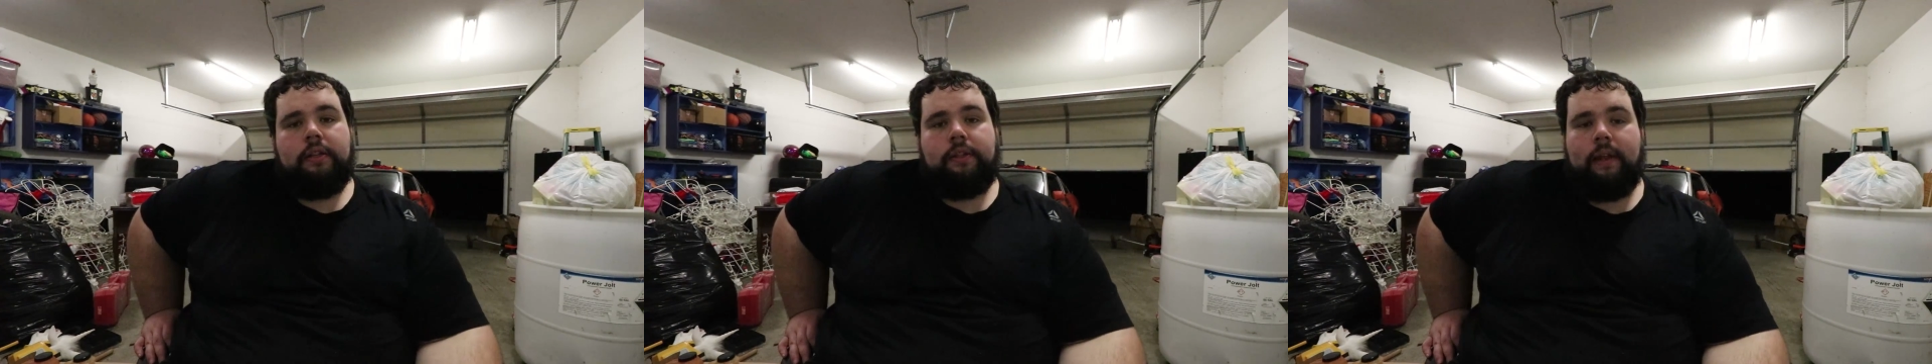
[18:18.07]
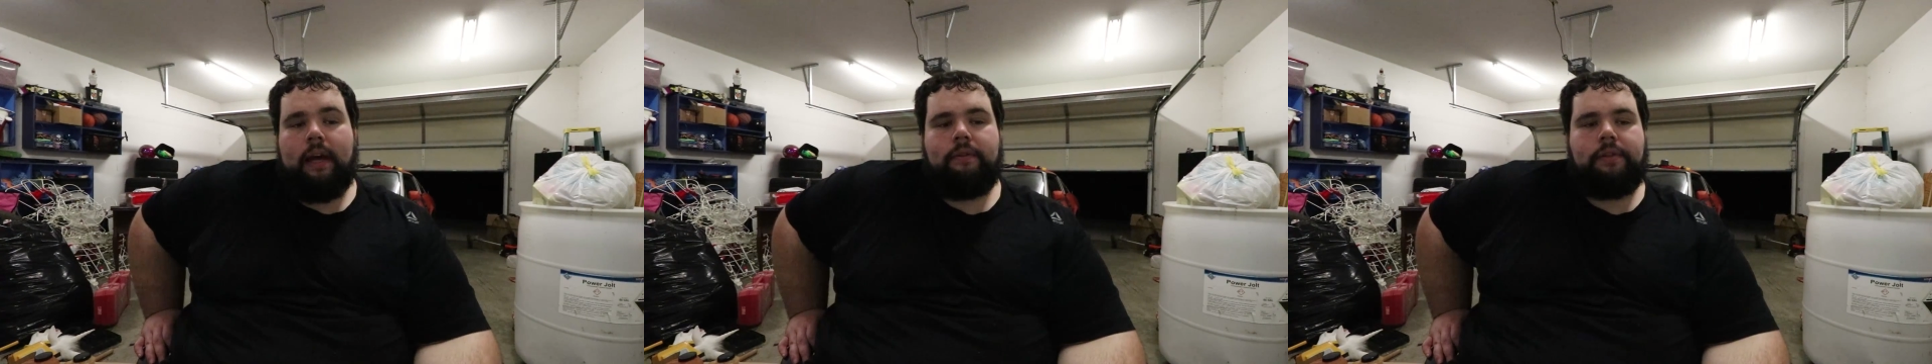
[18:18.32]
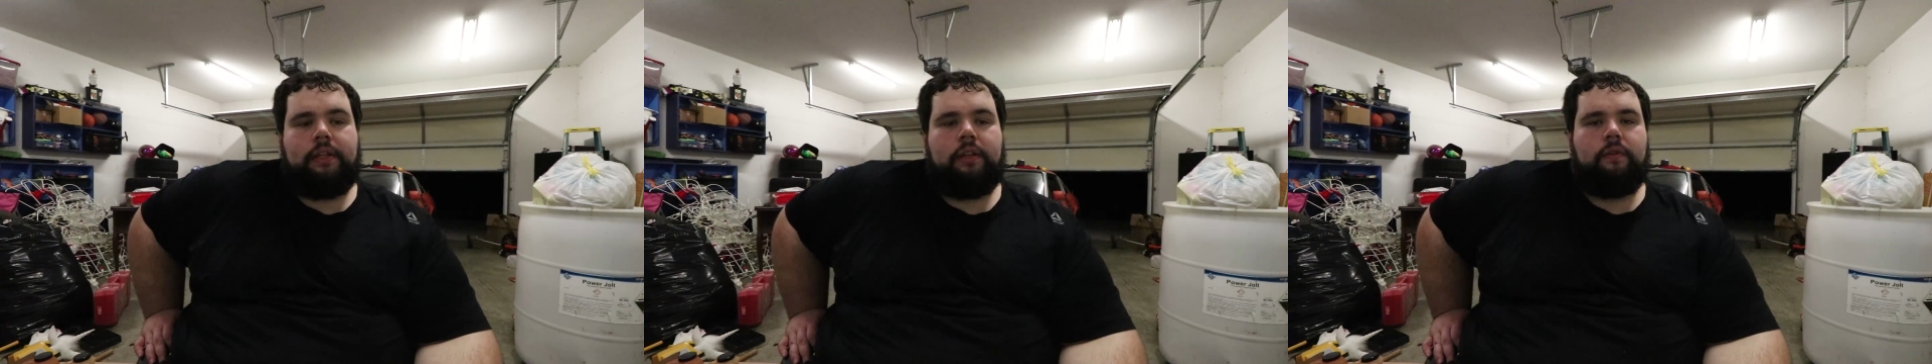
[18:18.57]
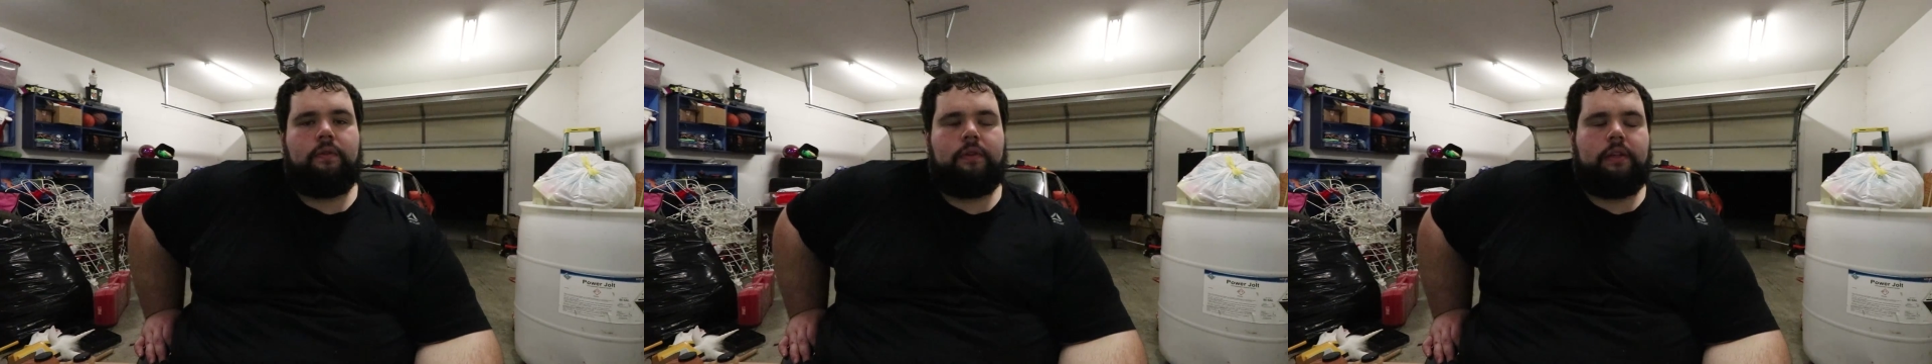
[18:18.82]
So that was
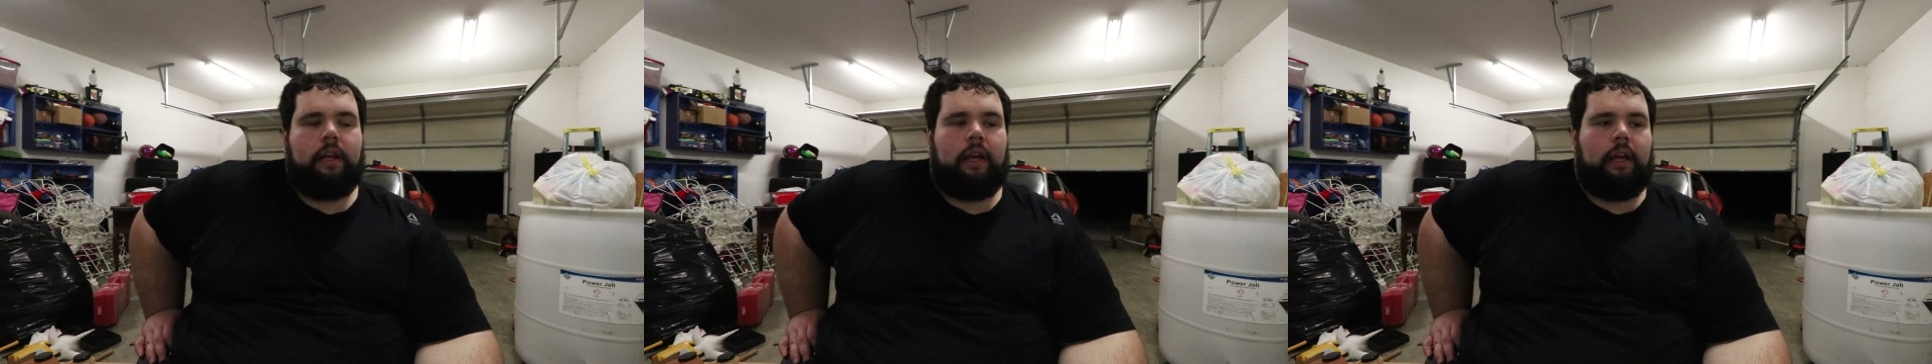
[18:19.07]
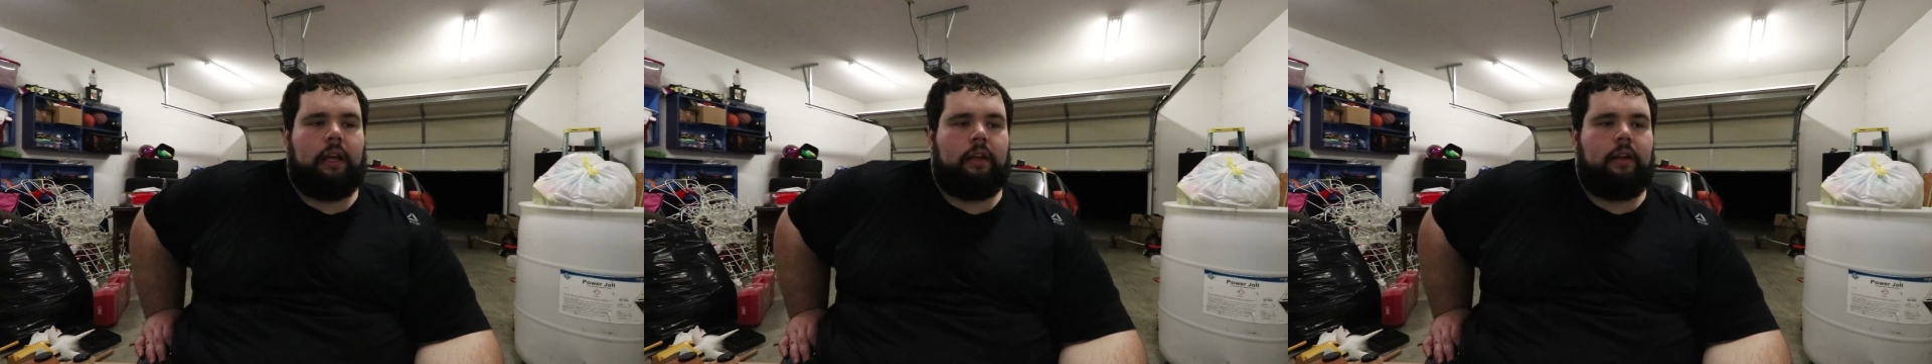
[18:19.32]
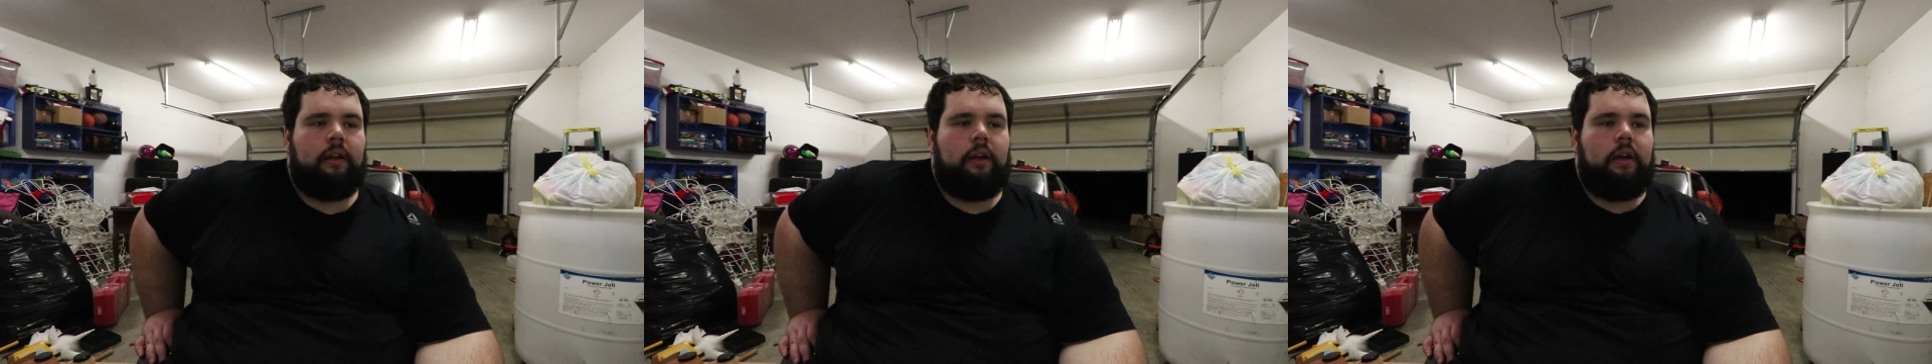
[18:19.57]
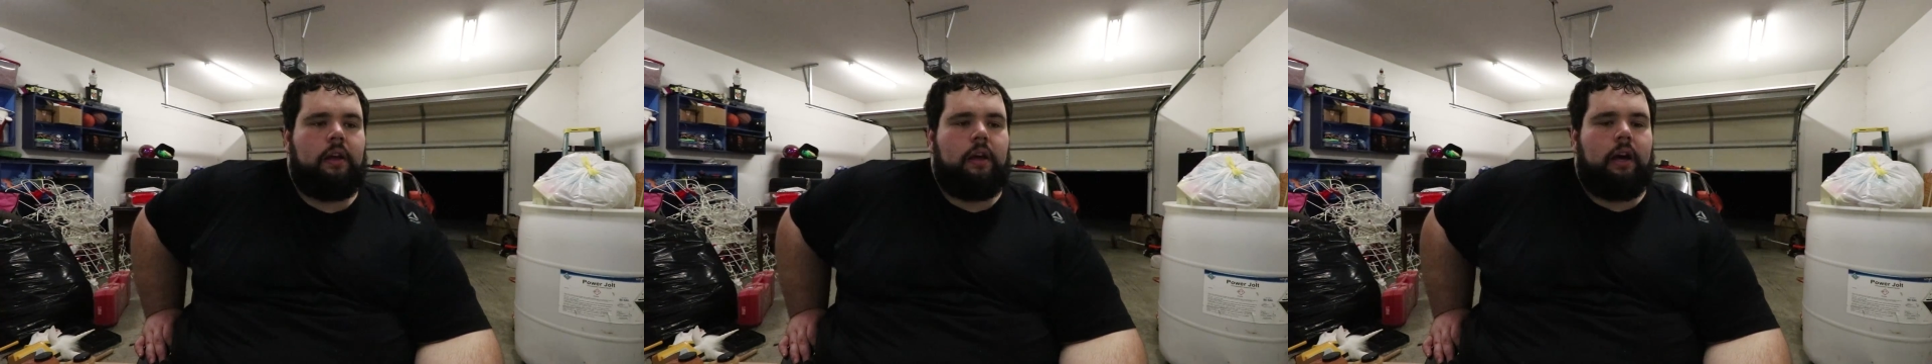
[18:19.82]
huge, and
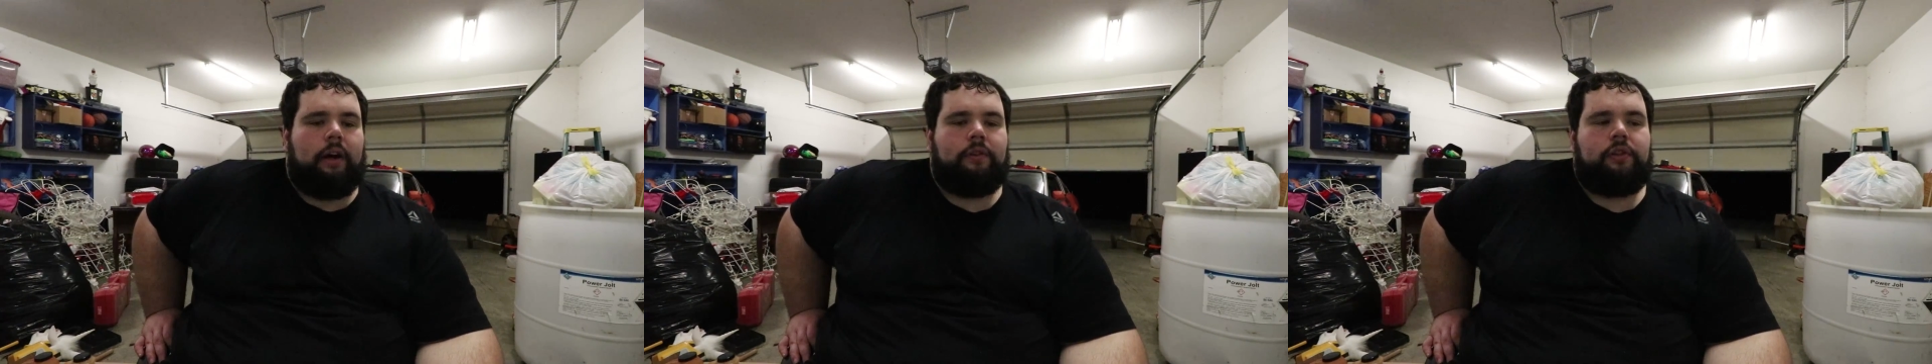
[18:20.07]
I